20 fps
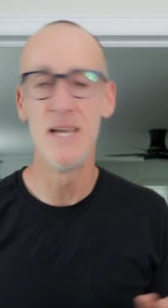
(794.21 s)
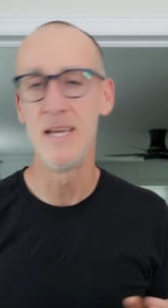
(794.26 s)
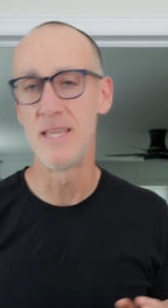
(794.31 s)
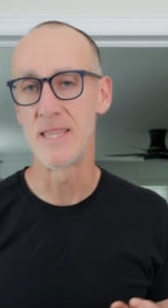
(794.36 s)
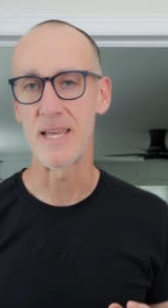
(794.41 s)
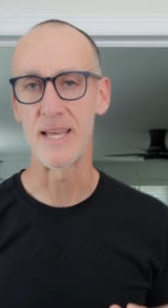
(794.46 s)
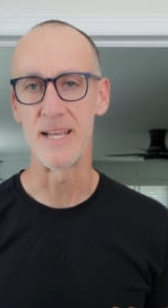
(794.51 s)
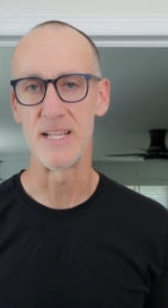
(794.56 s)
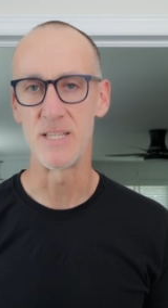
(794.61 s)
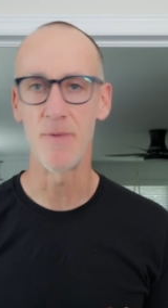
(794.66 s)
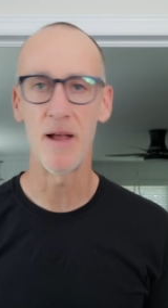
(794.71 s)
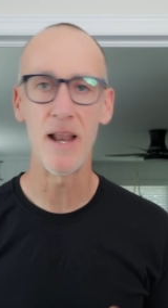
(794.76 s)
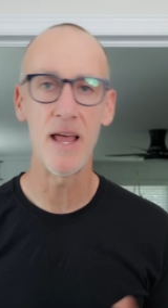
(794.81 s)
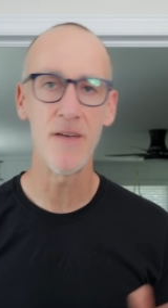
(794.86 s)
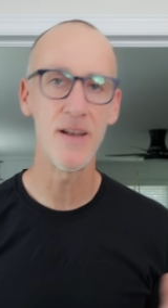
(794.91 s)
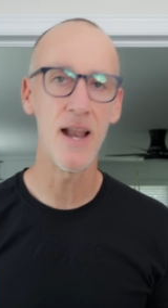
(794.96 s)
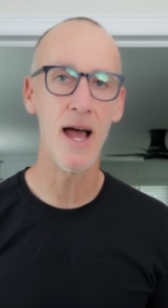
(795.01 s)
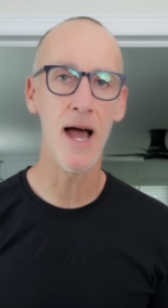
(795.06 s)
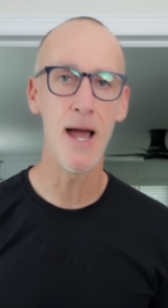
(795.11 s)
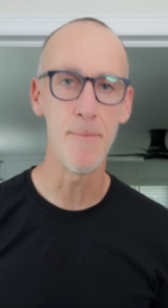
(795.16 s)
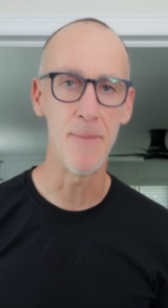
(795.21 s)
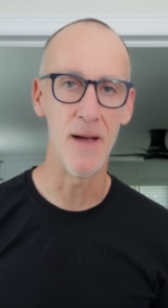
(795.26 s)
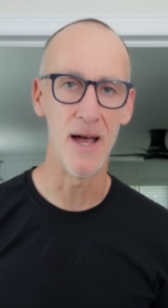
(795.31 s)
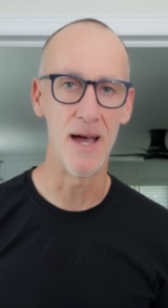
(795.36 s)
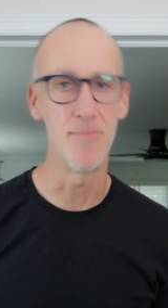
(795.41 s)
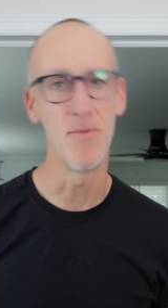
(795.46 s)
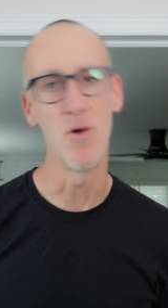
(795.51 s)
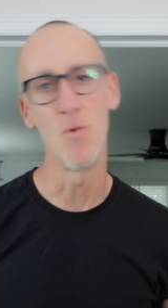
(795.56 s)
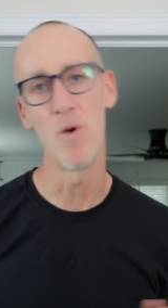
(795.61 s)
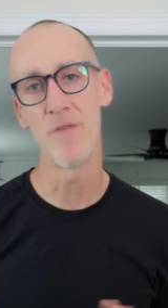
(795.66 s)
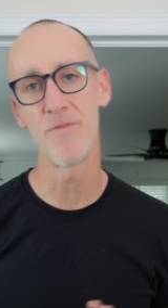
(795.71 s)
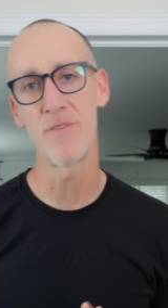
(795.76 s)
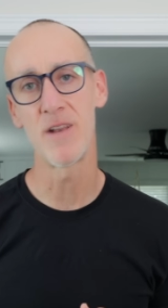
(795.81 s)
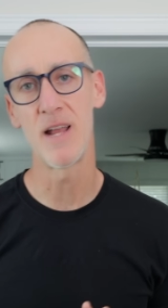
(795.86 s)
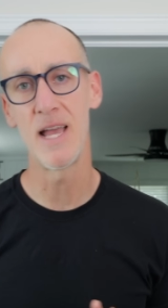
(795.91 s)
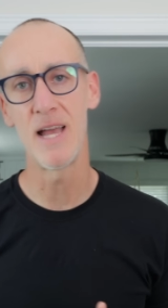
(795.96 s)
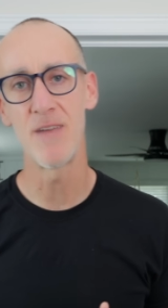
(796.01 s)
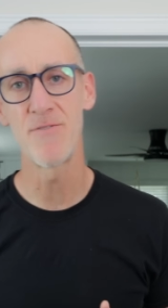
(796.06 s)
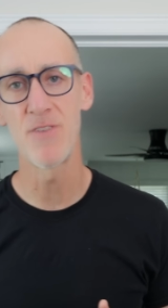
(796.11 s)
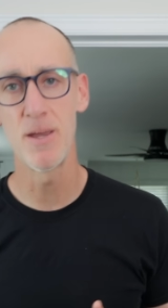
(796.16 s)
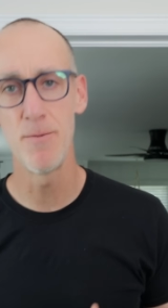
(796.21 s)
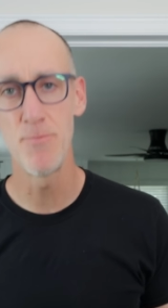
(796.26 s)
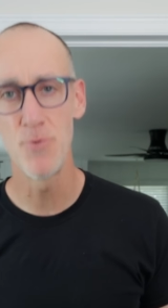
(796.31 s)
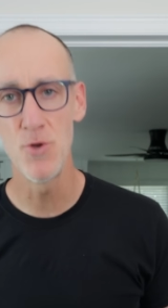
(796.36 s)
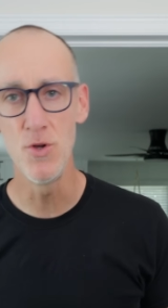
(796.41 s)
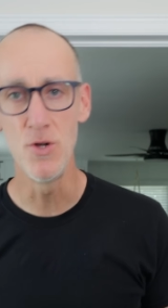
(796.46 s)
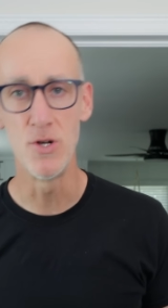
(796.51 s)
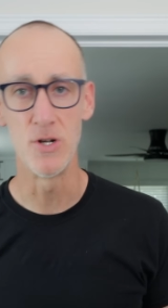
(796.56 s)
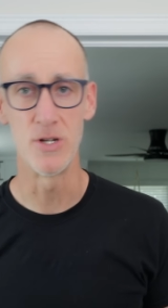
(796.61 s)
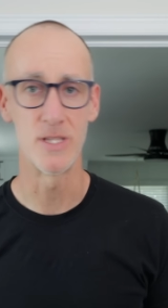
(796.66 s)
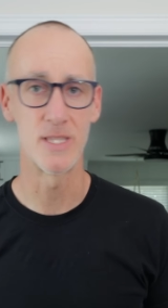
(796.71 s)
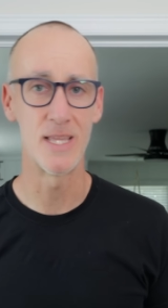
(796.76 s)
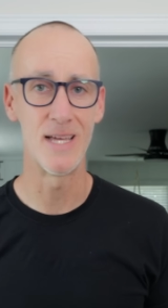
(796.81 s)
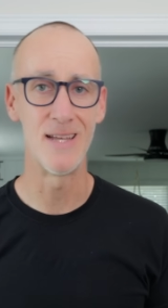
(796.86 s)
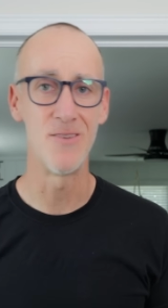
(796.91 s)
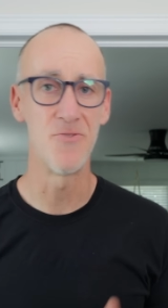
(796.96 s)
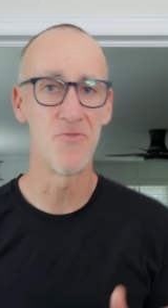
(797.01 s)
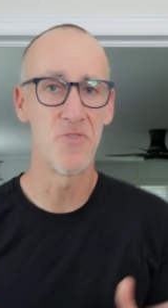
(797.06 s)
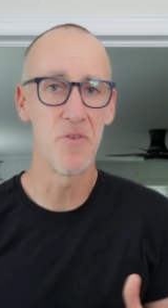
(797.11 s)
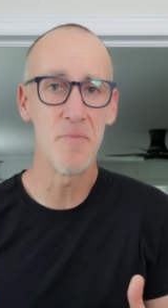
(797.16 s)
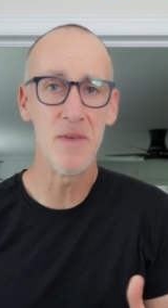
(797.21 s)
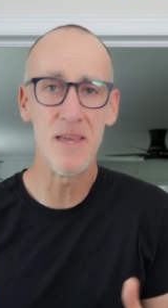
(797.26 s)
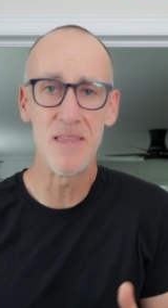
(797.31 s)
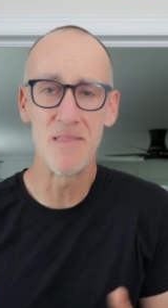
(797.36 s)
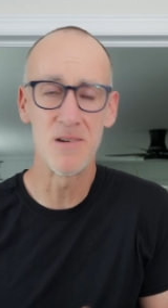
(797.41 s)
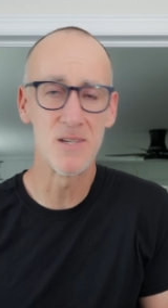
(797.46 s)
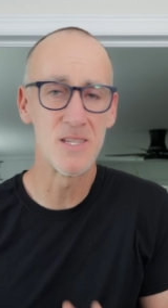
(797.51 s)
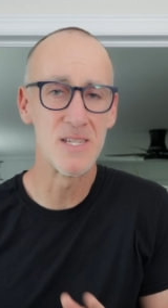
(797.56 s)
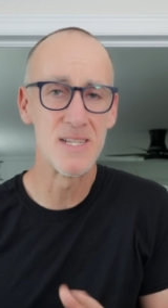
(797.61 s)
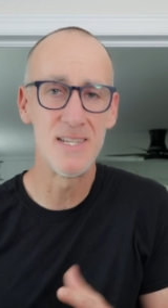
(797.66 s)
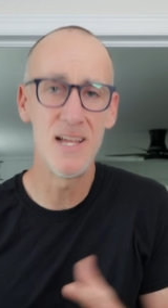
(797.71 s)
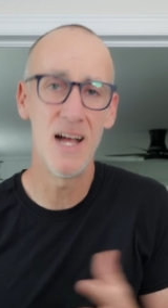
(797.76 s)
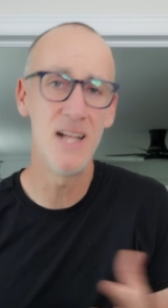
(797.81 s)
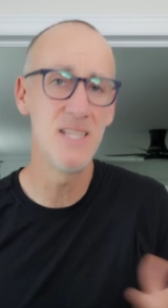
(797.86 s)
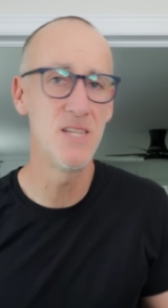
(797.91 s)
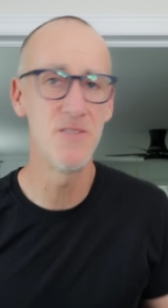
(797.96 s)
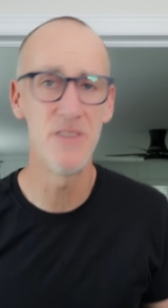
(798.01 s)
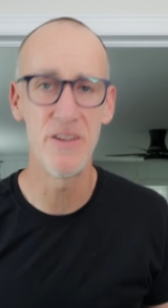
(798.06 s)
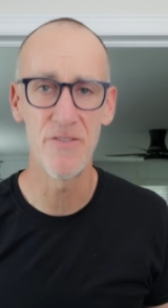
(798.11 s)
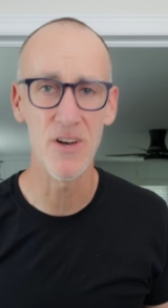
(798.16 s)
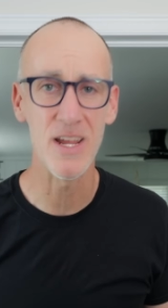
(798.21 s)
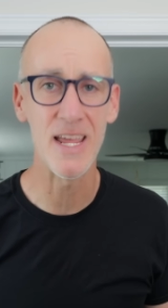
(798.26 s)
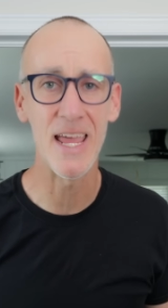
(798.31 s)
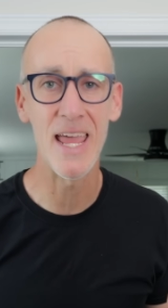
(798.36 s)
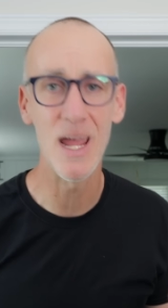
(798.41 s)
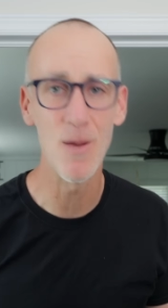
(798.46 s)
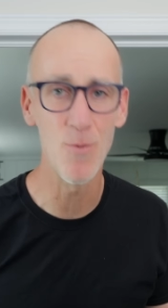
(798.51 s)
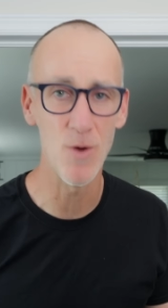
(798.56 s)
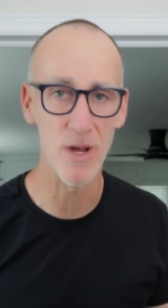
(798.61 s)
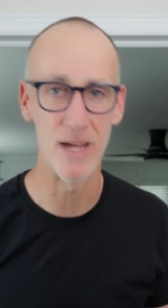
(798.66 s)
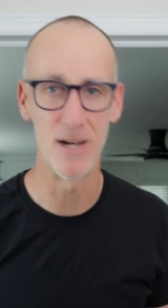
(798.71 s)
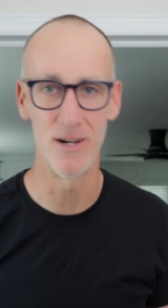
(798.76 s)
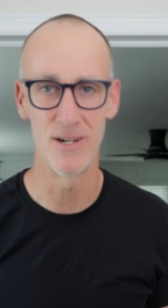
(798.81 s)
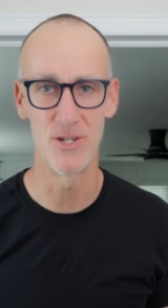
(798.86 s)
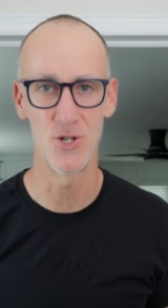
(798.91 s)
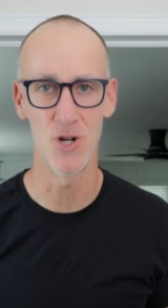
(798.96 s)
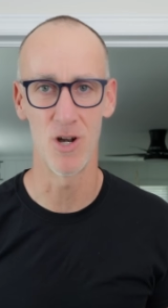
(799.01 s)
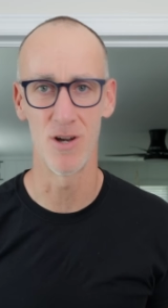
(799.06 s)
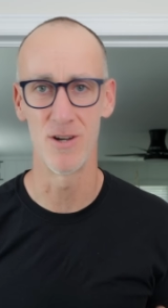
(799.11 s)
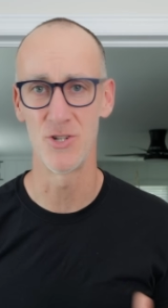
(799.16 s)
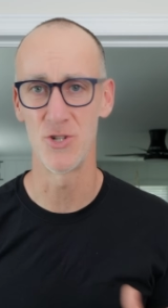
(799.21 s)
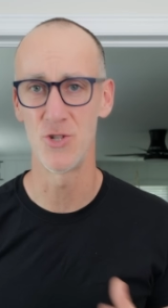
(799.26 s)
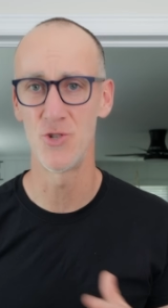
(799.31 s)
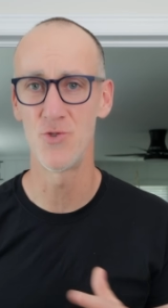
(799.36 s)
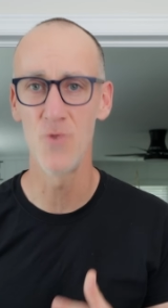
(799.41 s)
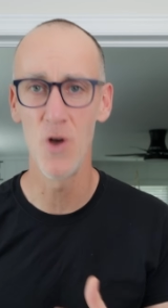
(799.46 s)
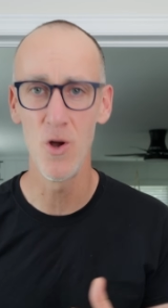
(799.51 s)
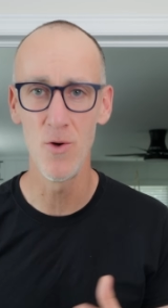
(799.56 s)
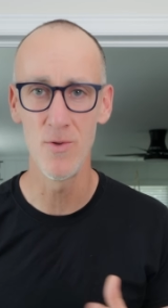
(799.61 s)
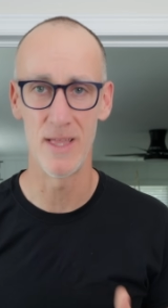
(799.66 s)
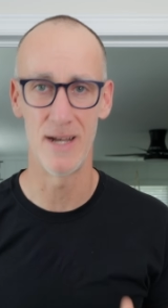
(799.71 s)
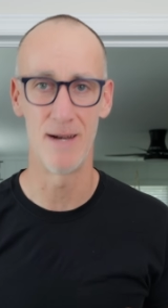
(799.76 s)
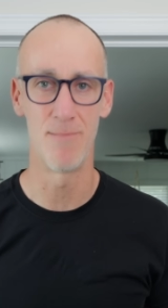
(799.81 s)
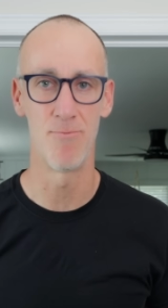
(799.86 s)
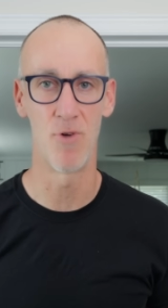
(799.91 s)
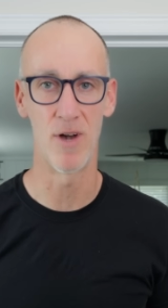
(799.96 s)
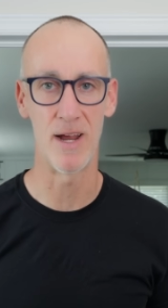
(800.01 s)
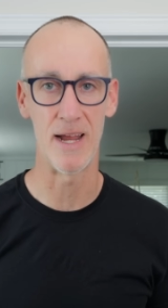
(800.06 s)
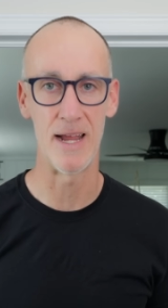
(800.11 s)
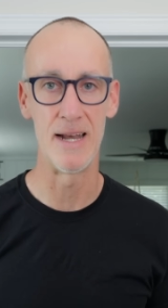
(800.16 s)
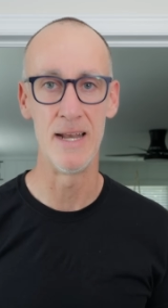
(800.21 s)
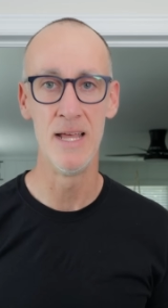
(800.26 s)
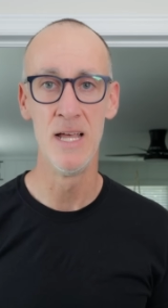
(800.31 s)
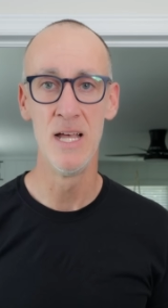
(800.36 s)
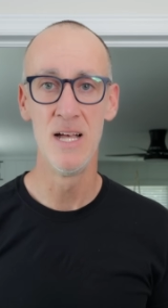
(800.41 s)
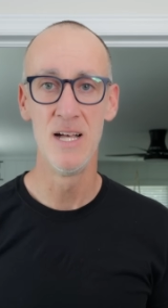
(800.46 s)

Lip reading: The kids might have an iPad, my wife and I have computers. Then for me, there's tons of different camera gear to charge, a drone that I'm bringing.